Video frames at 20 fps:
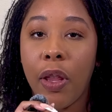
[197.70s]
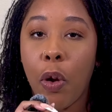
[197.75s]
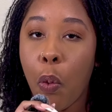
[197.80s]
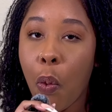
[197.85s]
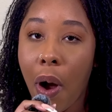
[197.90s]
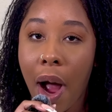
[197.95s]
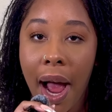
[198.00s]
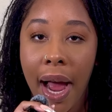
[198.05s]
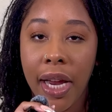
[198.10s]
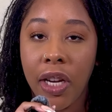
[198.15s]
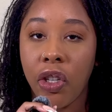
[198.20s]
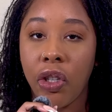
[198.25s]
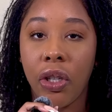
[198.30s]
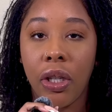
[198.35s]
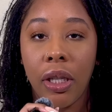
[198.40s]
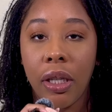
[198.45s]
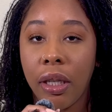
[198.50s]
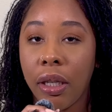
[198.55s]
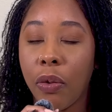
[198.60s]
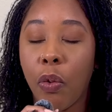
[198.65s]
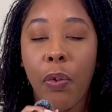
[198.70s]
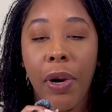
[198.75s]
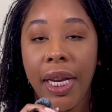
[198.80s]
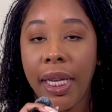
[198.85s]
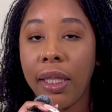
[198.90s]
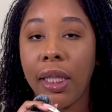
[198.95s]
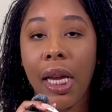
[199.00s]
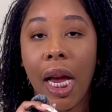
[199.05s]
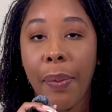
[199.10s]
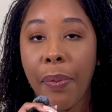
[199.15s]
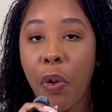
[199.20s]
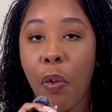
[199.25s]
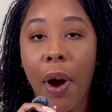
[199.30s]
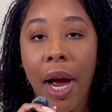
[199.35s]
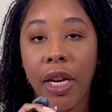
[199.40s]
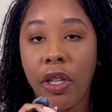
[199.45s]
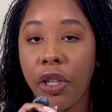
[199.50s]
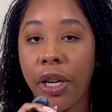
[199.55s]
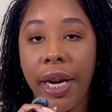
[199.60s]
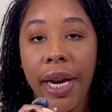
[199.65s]
the wash. When it's time to
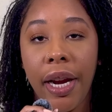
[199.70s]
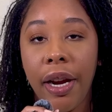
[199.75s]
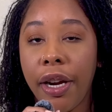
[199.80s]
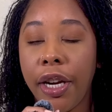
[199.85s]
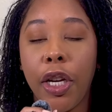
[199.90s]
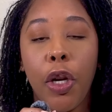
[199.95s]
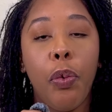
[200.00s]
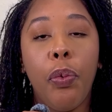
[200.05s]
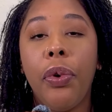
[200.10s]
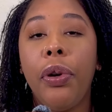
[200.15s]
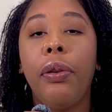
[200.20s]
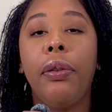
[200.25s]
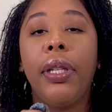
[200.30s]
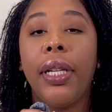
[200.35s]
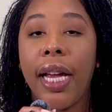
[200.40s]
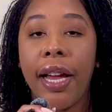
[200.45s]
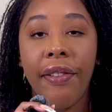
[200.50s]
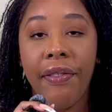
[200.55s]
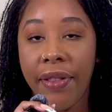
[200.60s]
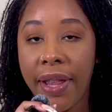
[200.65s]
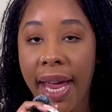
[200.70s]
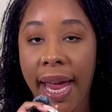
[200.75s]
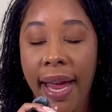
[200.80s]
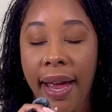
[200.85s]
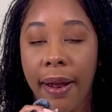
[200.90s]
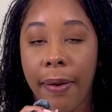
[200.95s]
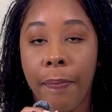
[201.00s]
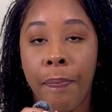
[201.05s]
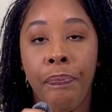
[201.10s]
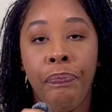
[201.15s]
wash your hair, you will love that.